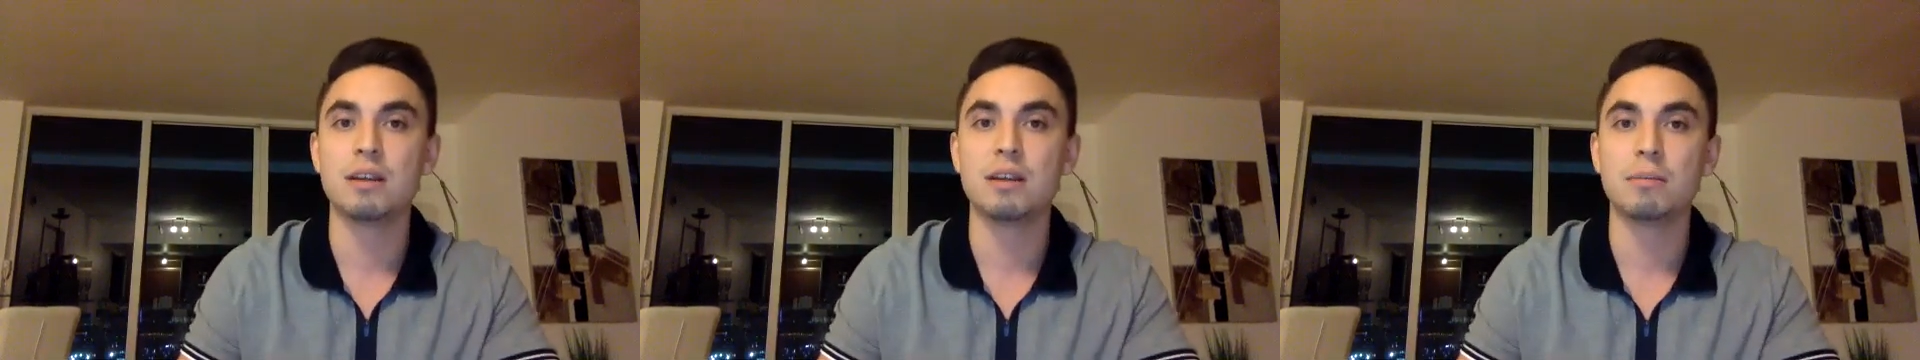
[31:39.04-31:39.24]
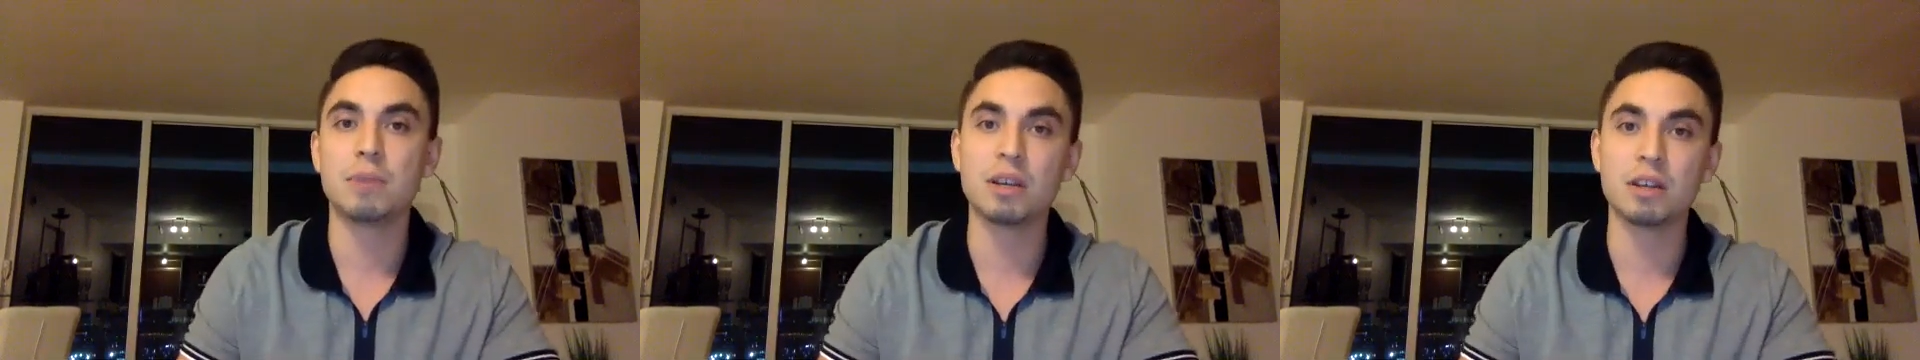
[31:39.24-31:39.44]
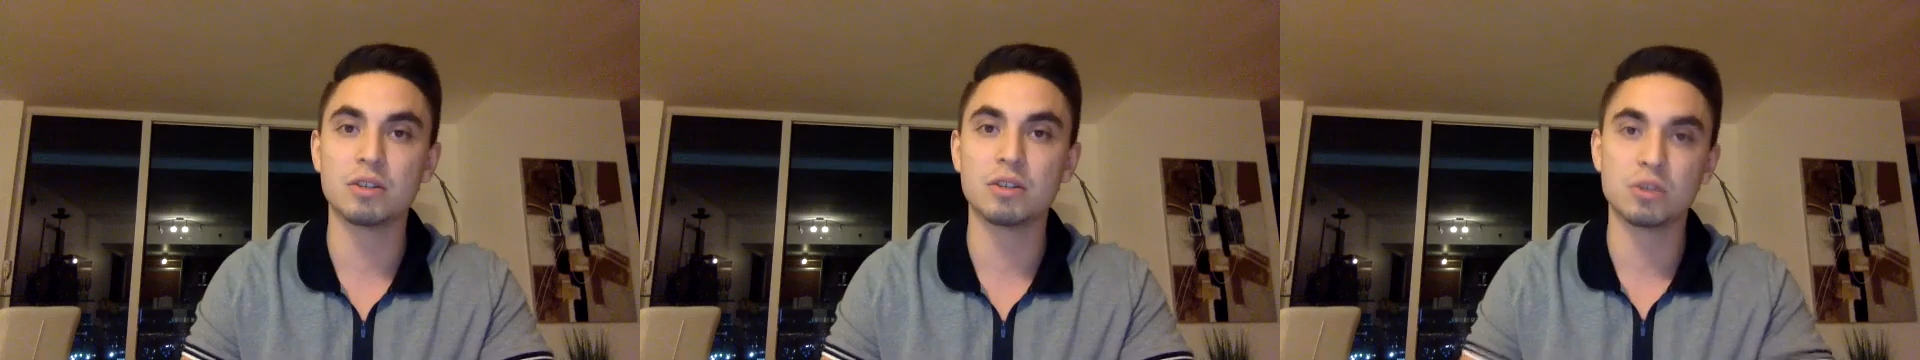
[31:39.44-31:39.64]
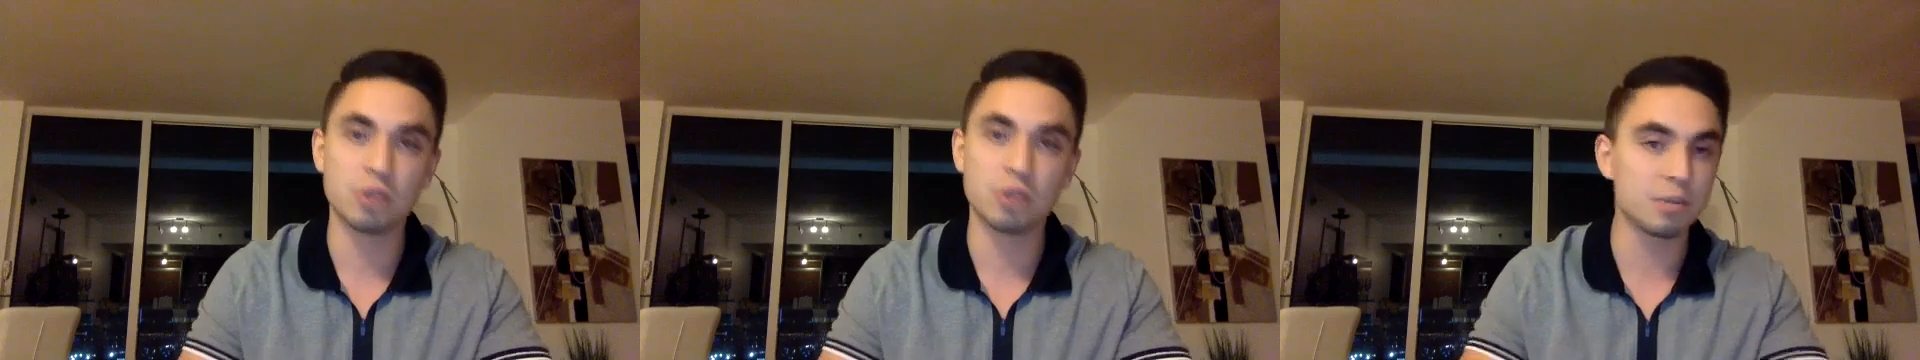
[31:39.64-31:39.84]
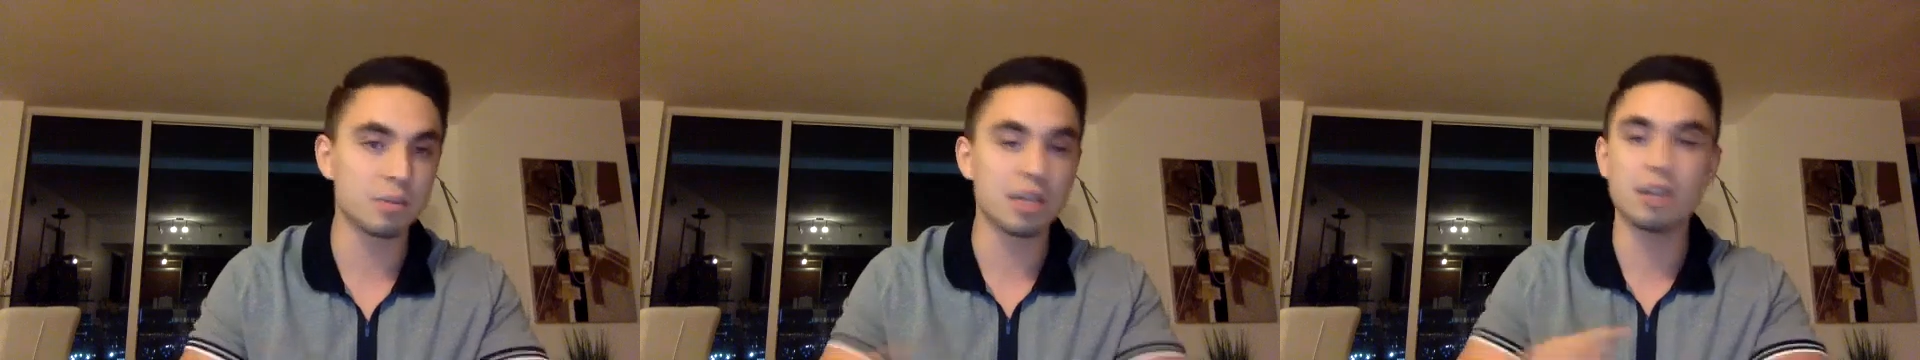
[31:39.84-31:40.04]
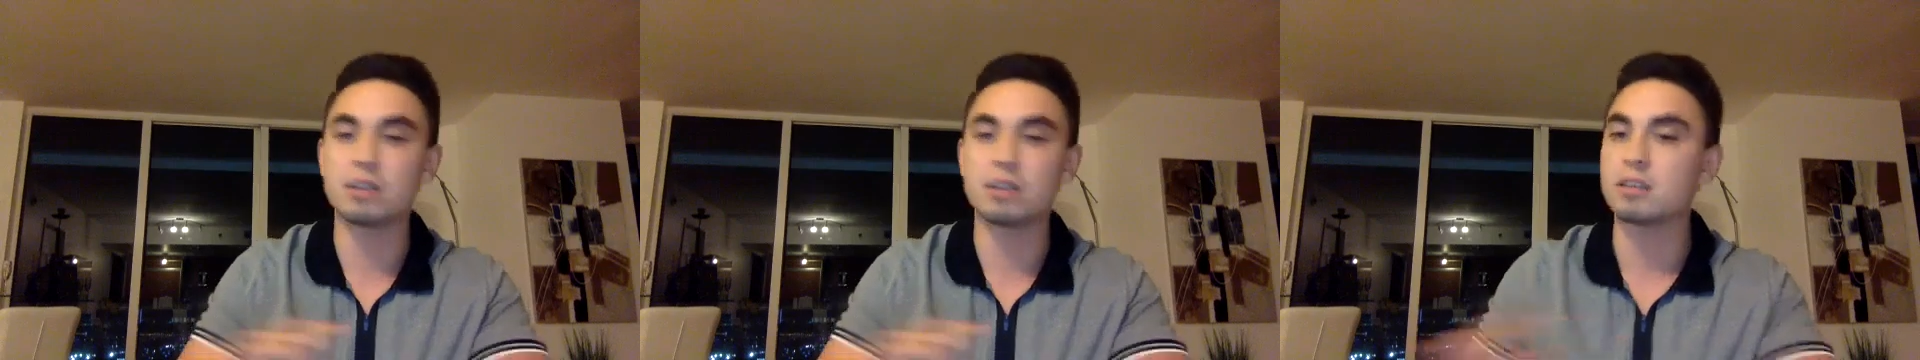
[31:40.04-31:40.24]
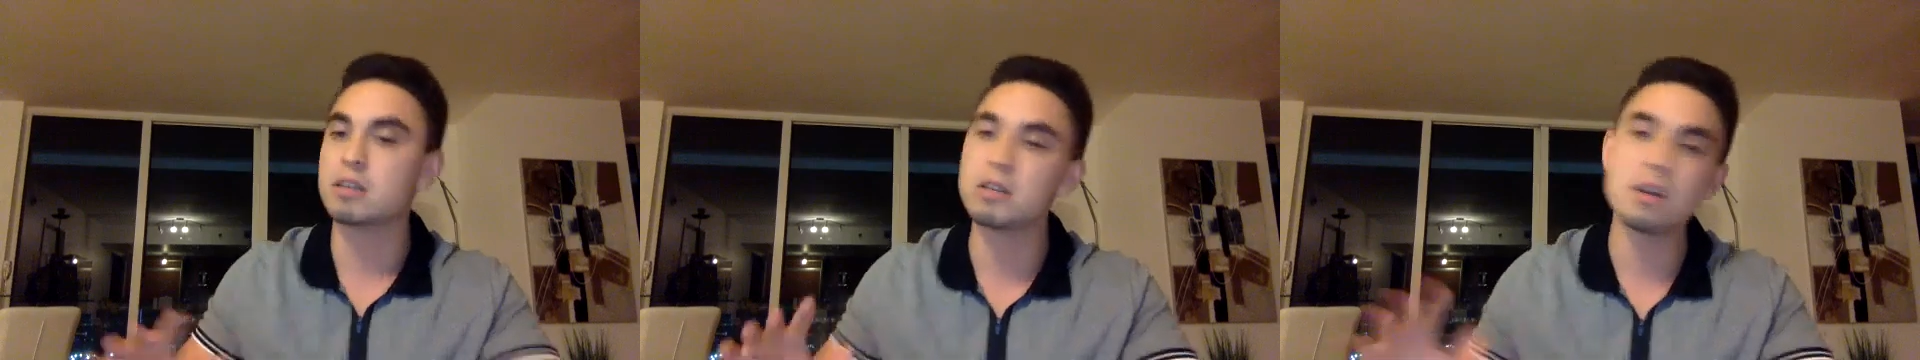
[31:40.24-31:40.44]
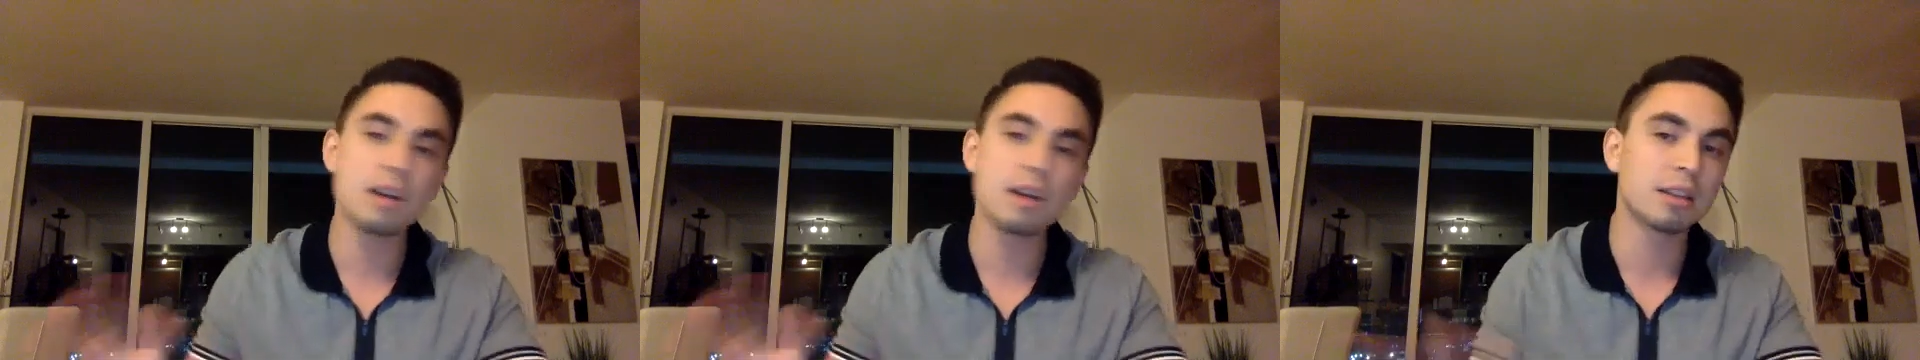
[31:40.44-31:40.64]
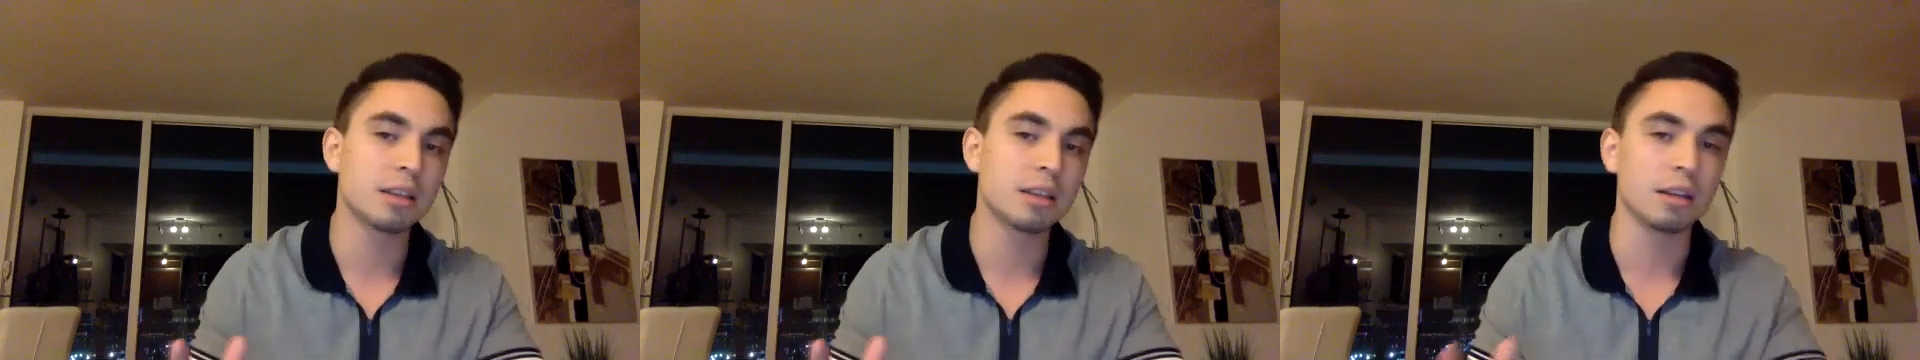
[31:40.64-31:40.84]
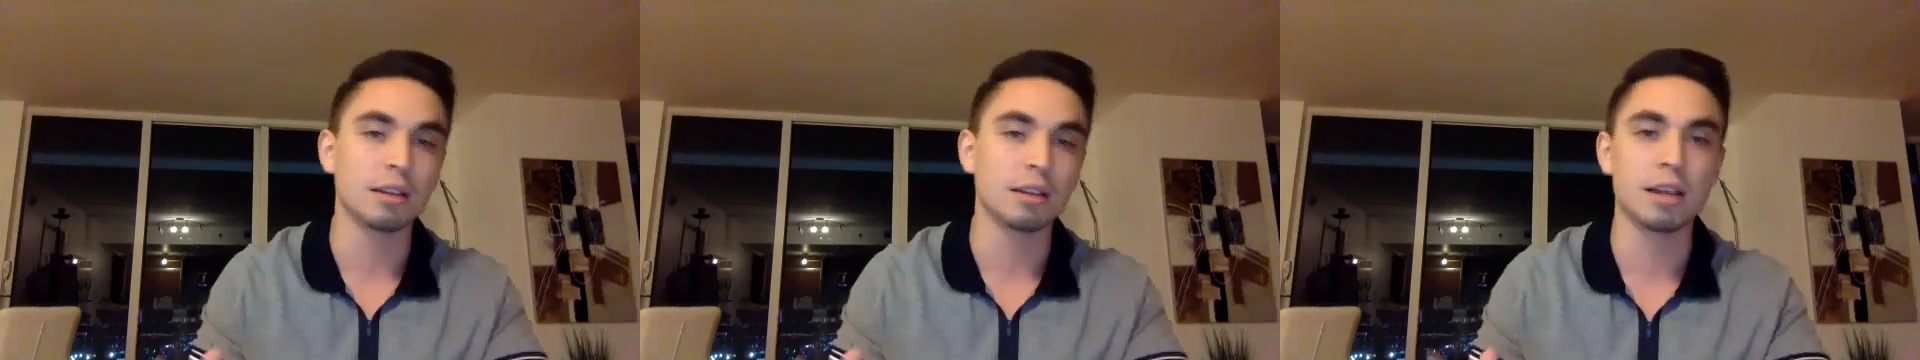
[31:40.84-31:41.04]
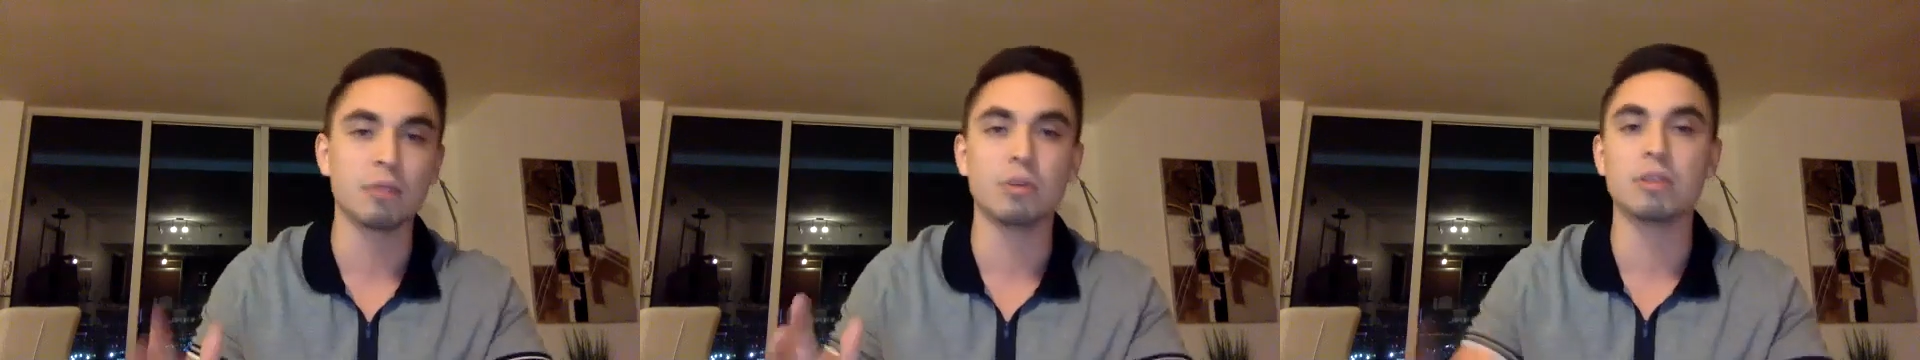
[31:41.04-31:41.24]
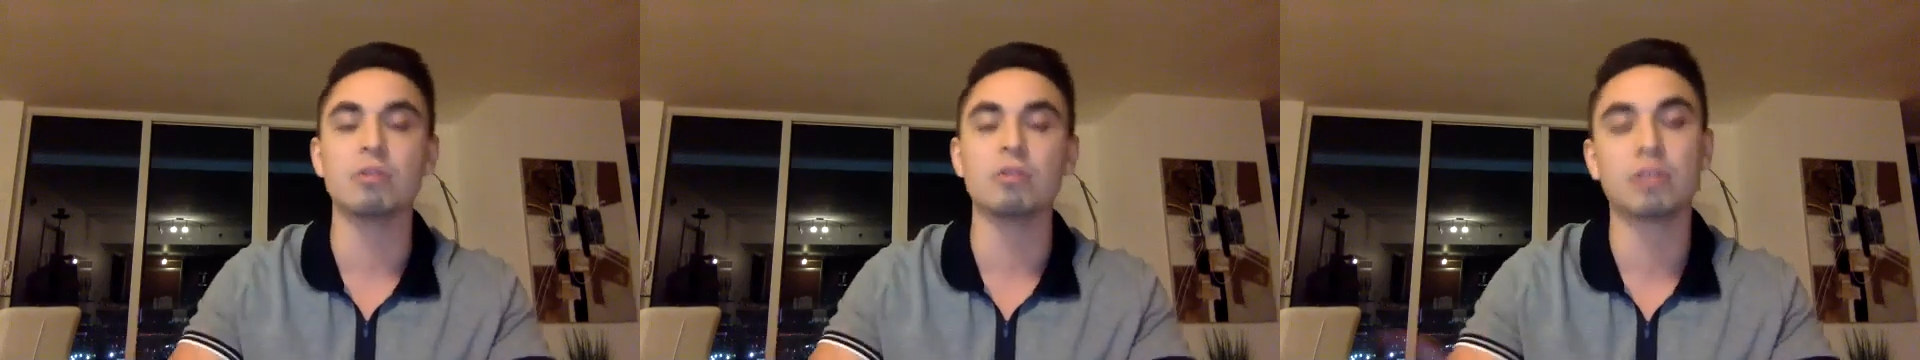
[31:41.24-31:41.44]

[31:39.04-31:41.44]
Because trust me, it is nothing like what you